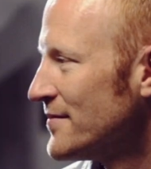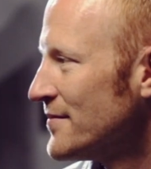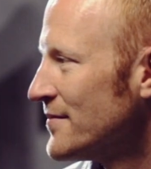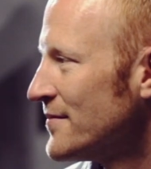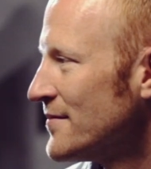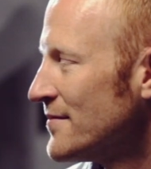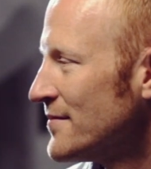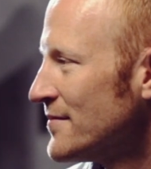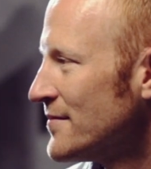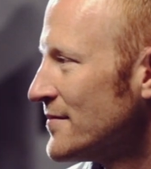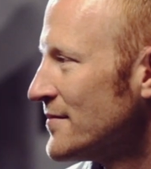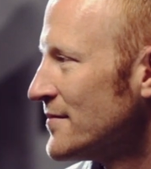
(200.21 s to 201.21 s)

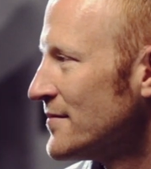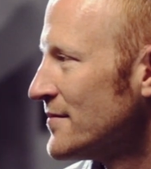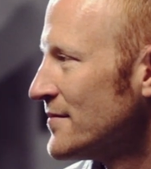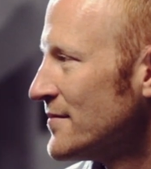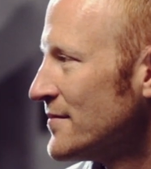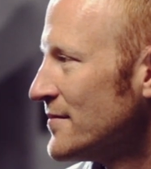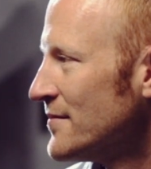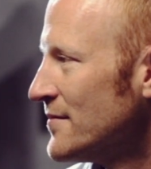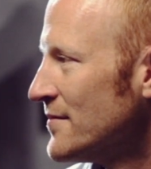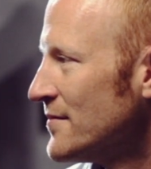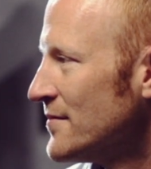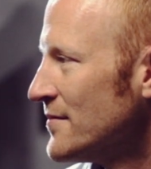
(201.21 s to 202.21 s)

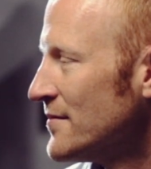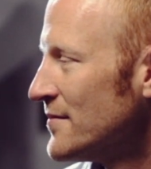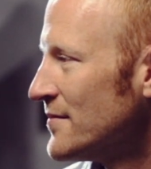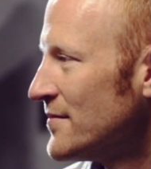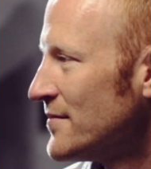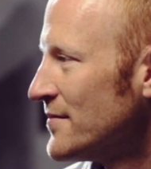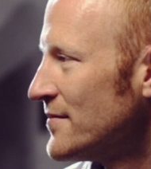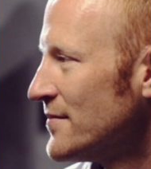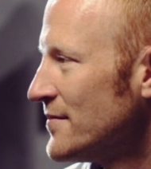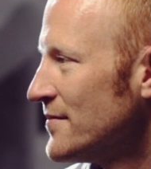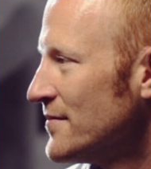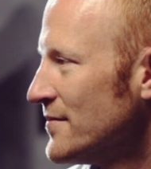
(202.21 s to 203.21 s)

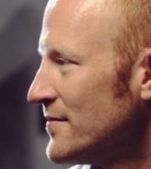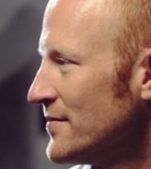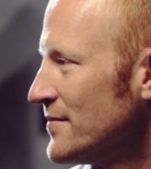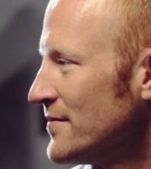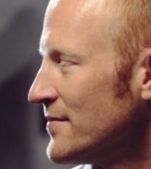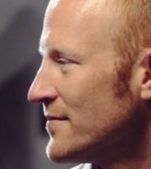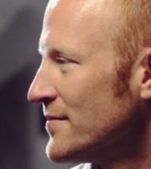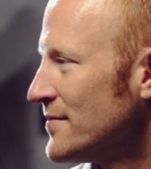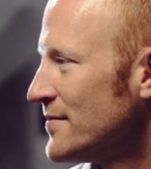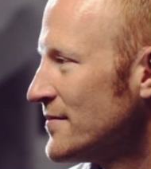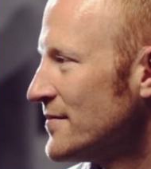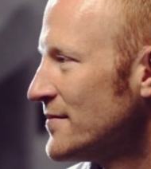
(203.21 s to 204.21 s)

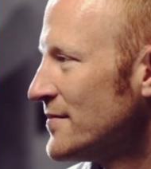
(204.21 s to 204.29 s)
[no speech]